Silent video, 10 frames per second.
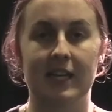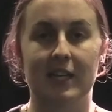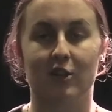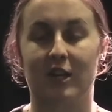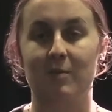
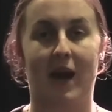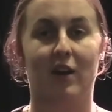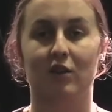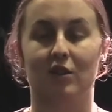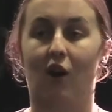Looking
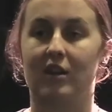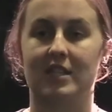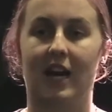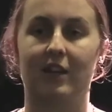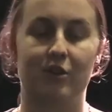back on
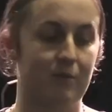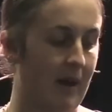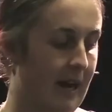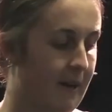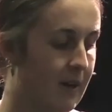lockdown, you
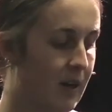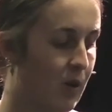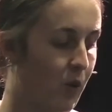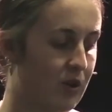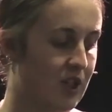may
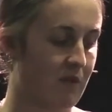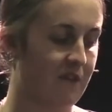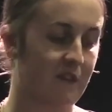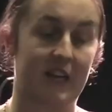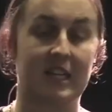want to
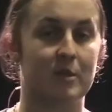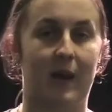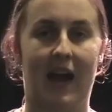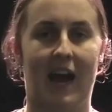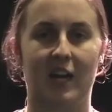reflect
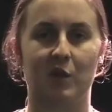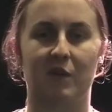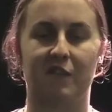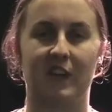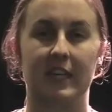about how you were
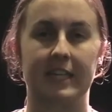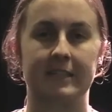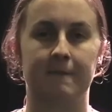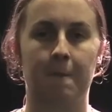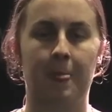feeling.
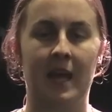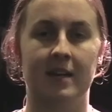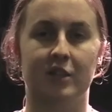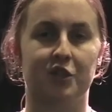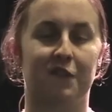
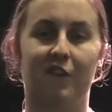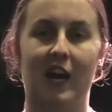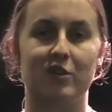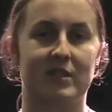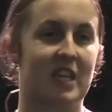Did you
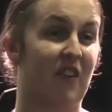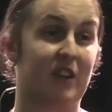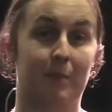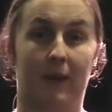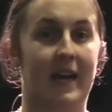find yourself
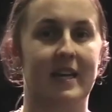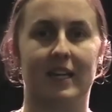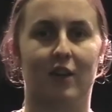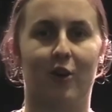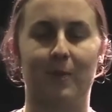complaining
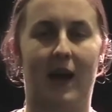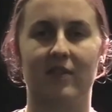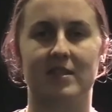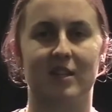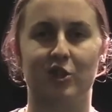a lot about
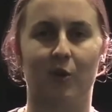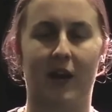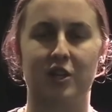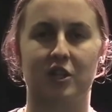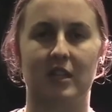the
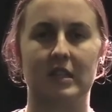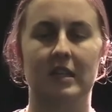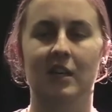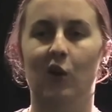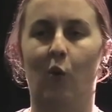situation,
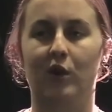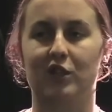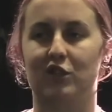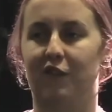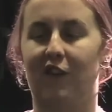or
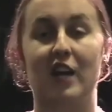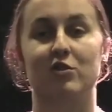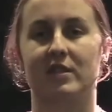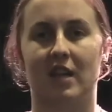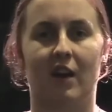did you find
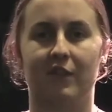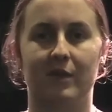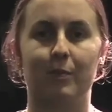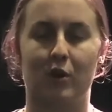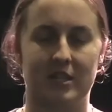yourself
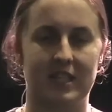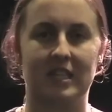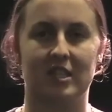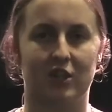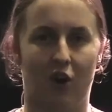pressing
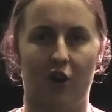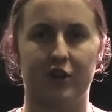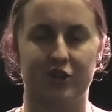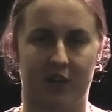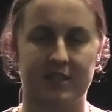into God
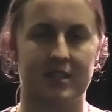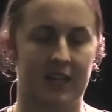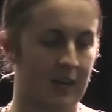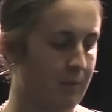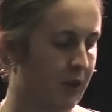and trusting
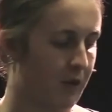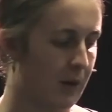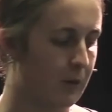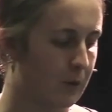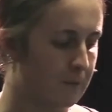Him through
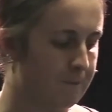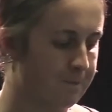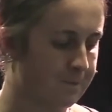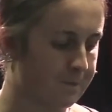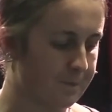it all?
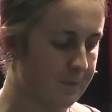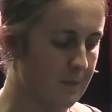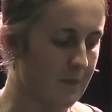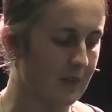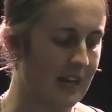
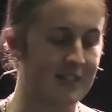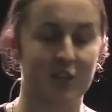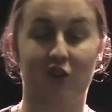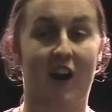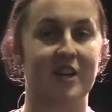It's a
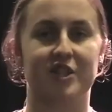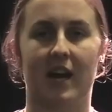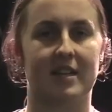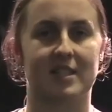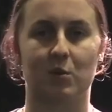great
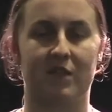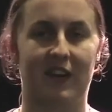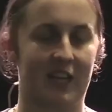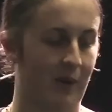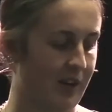chance to
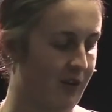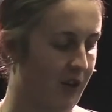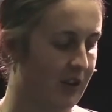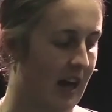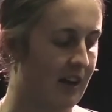evaluate your
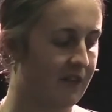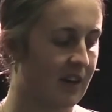own life.